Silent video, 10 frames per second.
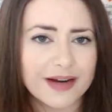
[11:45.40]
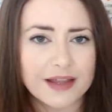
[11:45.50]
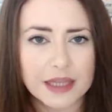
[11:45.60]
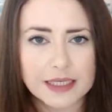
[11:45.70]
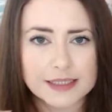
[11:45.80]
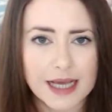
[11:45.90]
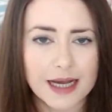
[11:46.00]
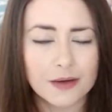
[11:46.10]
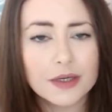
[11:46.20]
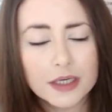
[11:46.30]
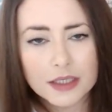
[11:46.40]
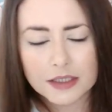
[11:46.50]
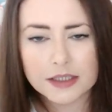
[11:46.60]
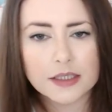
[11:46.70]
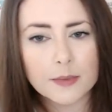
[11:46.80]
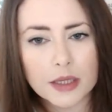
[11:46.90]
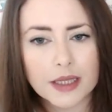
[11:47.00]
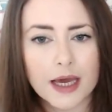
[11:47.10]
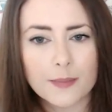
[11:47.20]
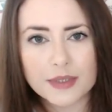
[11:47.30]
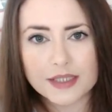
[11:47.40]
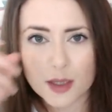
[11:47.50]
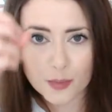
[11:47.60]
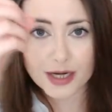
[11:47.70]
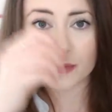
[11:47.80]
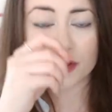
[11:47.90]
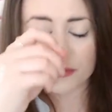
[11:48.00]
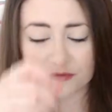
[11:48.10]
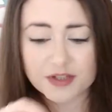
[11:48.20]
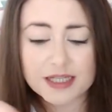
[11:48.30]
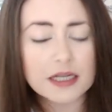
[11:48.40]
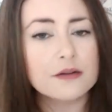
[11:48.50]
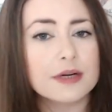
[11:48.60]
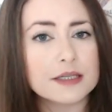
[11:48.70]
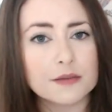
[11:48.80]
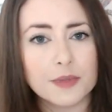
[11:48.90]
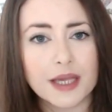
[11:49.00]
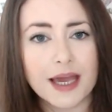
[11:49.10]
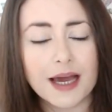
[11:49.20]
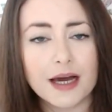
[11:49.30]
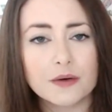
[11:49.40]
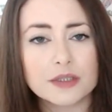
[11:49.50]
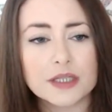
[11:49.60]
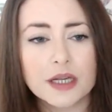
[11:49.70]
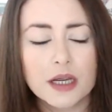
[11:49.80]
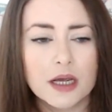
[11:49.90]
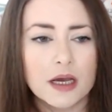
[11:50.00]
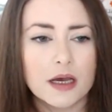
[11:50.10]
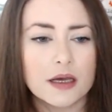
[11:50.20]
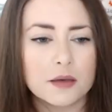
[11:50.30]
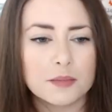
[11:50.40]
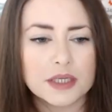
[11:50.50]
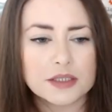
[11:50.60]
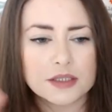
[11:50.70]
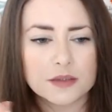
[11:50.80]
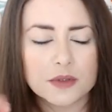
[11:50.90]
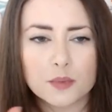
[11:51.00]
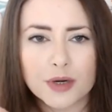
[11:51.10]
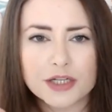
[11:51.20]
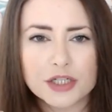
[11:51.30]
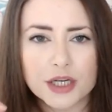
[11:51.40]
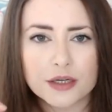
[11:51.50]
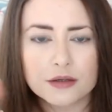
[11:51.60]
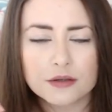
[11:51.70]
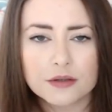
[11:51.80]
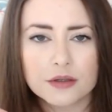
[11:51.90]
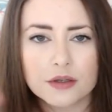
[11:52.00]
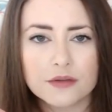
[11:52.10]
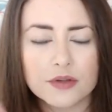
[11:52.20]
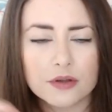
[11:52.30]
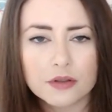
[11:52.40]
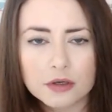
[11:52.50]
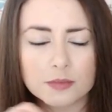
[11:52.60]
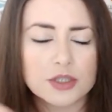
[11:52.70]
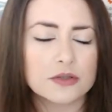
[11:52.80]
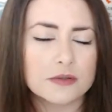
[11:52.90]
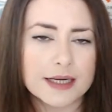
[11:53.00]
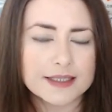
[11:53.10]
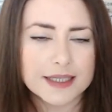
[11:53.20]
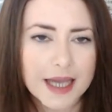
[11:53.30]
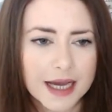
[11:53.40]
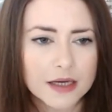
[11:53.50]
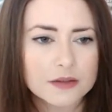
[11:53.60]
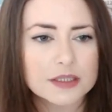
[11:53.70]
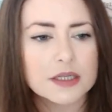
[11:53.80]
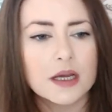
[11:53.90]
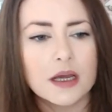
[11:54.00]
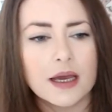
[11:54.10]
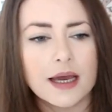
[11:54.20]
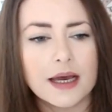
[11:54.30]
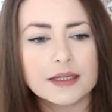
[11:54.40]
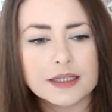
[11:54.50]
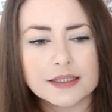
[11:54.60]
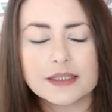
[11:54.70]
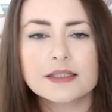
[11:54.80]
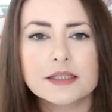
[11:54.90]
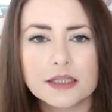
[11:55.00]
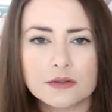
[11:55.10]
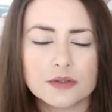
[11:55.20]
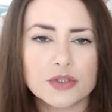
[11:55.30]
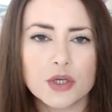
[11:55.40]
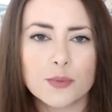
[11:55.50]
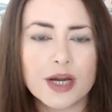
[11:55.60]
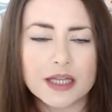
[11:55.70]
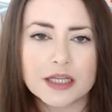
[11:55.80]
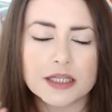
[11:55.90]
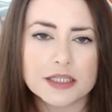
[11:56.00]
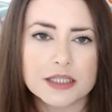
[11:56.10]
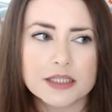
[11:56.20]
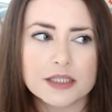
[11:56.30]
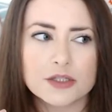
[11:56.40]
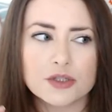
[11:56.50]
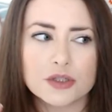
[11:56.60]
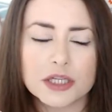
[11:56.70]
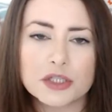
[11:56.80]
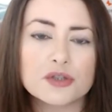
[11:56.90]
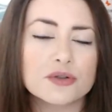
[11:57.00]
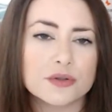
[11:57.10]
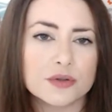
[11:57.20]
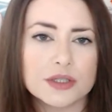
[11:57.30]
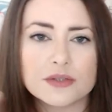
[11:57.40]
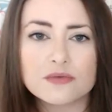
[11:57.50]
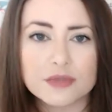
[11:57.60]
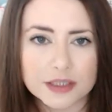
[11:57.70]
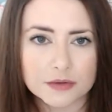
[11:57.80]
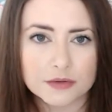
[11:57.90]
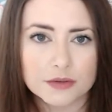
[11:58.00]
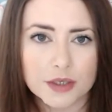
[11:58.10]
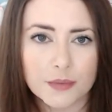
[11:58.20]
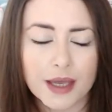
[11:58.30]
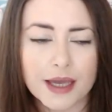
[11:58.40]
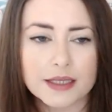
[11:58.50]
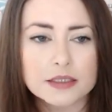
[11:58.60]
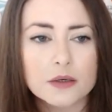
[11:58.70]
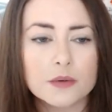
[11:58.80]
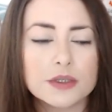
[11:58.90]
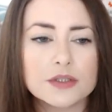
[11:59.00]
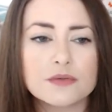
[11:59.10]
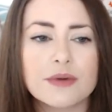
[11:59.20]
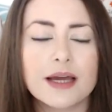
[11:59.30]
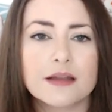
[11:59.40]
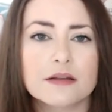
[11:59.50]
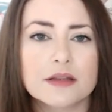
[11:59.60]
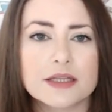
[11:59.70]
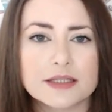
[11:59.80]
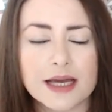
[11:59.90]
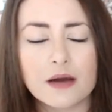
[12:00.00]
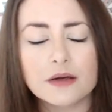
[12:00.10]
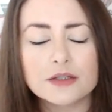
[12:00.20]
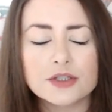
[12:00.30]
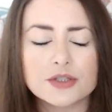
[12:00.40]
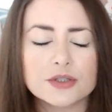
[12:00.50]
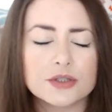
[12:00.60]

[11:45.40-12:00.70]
write things out. There's something that happens in our brain when you physically write something out. It's to do with the pressure of your thumb as you're writing out, and it sends signals to your brain that this is the truth, it's real. Okay, so I want you to write this out and just